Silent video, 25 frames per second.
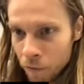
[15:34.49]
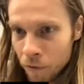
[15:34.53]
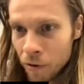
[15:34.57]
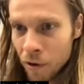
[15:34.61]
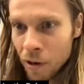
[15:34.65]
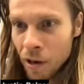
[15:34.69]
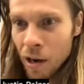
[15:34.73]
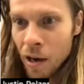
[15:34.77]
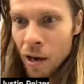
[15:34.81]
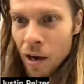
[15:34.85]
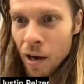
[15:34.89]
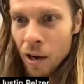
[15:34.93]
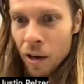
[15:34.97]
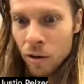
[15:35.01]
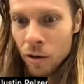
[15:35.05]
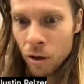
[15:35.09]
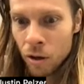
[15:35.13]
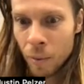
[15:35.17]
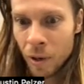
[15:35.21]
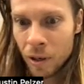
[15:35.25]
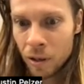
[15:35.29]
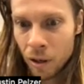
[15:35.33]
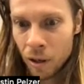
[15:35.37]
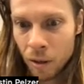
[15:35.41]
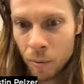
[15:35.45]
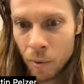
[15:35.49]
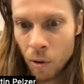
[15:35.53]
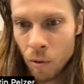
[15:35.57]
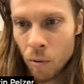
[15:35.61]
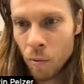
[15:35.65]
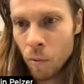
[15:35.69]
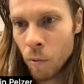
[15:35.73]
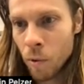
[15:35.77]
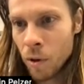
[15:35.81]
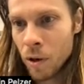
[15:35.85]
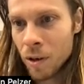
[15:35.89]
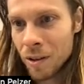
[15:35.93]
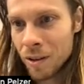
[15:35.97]
So I'm not talking
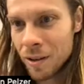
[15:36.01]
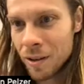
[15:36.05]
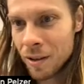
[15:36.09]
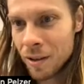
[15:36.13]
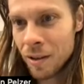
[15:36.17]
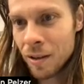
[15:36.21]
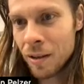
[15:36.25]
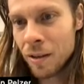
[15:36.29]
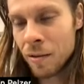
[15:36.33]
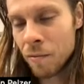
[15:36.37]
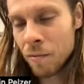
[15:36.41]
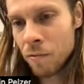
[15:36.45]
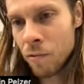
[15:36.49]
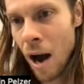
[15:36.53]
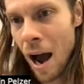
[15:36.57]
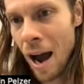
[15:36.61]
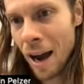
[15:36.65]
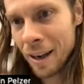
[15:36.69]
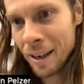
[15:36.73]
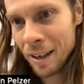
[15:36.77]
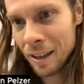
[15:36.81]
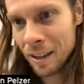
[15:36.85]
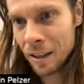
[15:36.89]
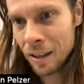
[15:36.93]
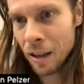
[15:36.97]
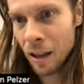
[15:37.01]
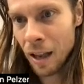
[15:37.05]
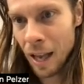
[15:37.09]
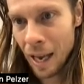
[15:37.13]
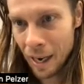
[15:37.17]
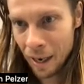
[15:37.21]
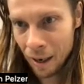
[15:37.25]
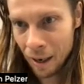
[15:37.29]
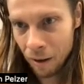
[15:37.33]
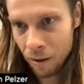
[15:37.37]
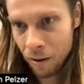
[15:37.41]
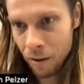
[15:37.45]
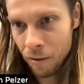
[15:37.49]
about what is the rocket's
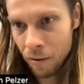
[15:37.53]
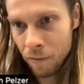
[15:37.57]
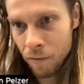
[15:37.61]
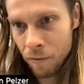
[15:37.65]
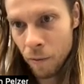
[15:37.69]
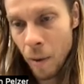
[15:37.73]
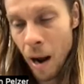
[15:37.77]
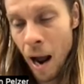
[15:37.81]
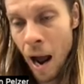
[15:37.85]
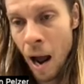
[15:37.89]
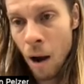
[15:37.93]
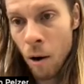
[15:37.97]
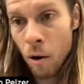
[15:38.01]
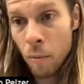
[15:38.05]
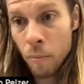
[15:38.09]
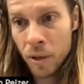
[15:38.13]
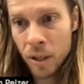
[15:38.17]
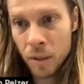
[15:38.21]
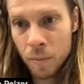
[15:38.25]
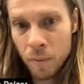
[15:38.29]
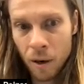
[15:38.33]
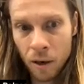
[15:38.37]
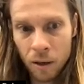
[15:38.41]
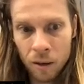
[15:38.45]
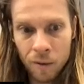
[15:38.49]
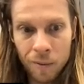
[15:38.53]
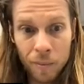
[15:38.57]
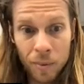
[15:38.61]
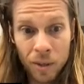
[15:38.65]
length from our perspective.